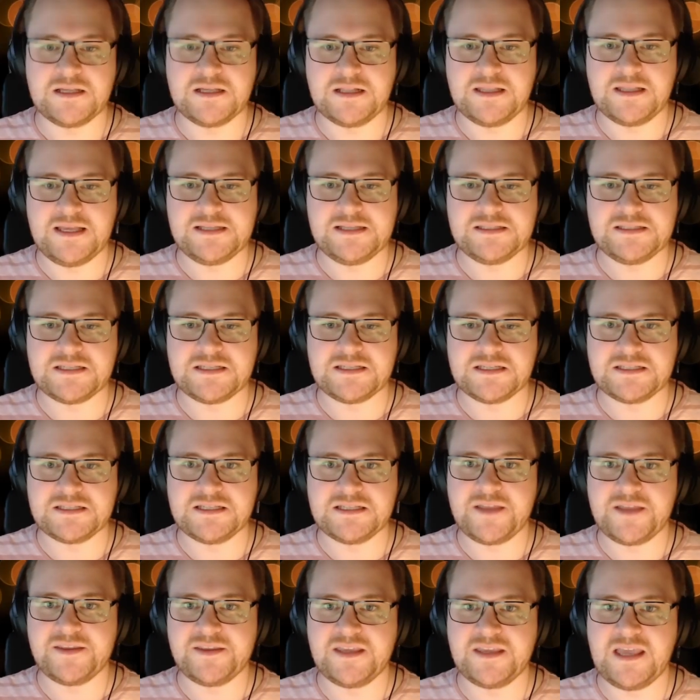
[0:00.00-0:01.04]
Let's
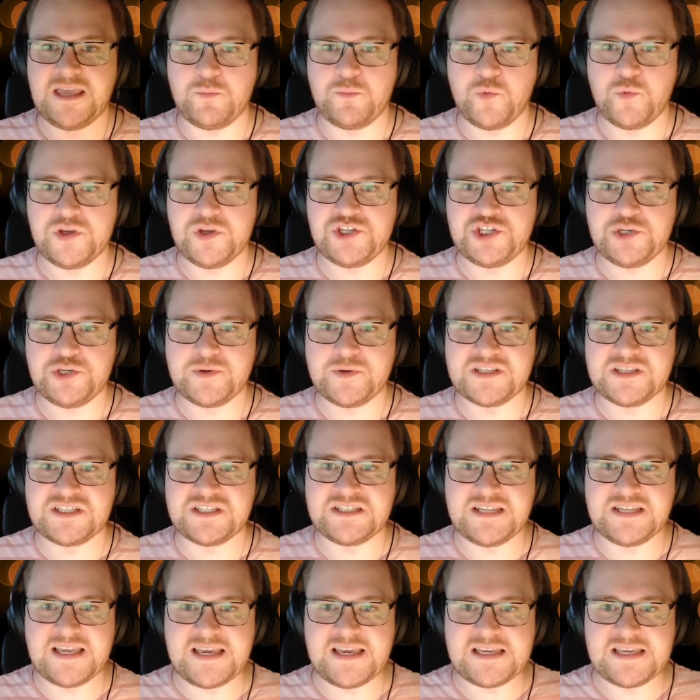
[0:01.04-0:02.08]
start the game. Which US
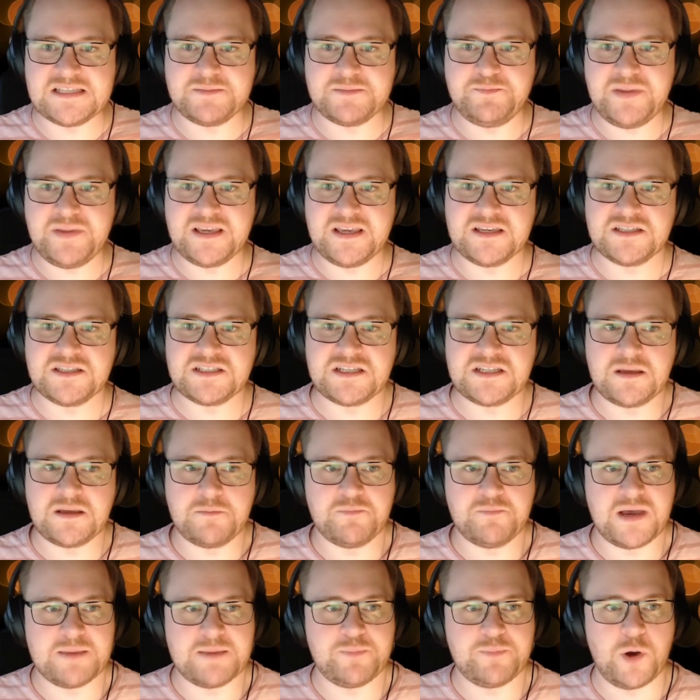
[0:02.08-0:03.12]
state is biggest
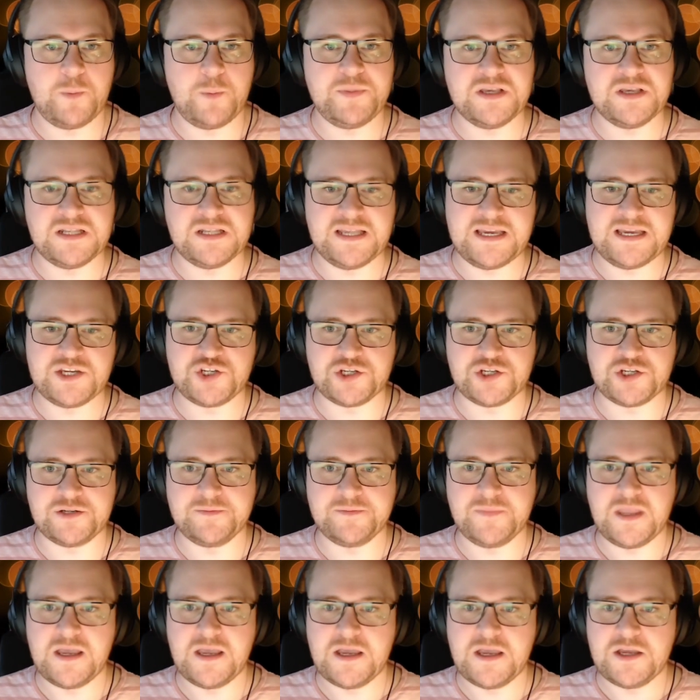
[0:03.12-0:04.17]
by population?
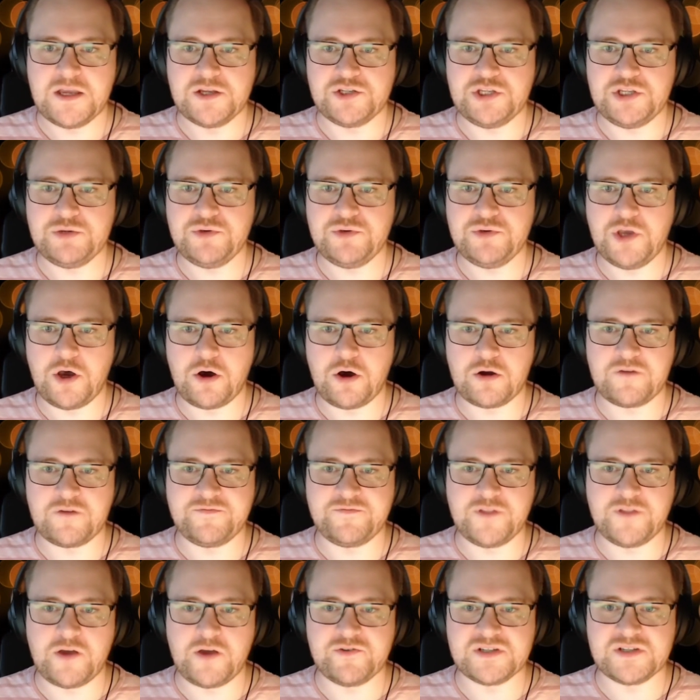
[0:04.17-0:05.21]
New York,
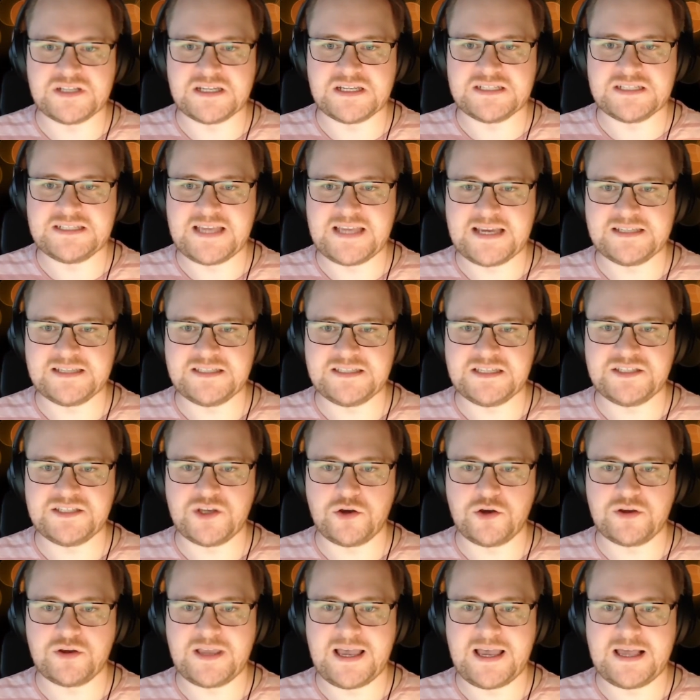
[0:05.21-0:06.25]
Florida, Texas,
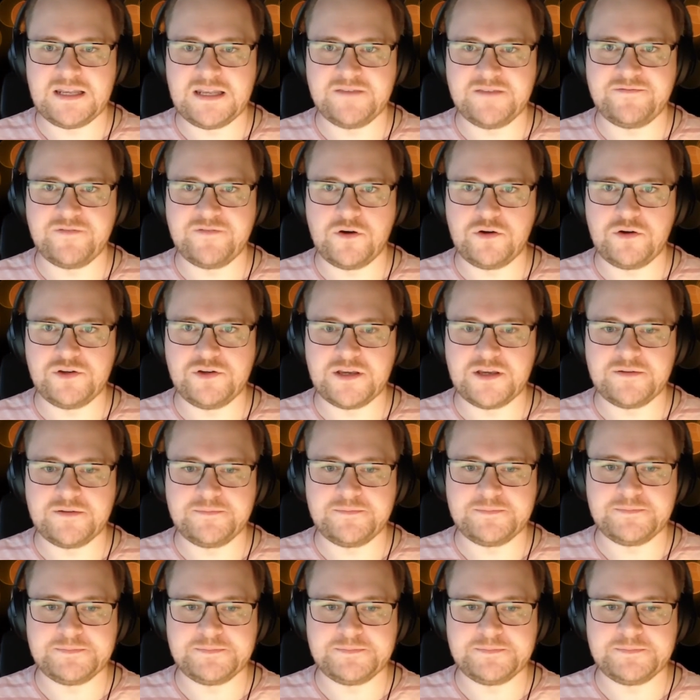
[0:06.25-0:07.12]
or California?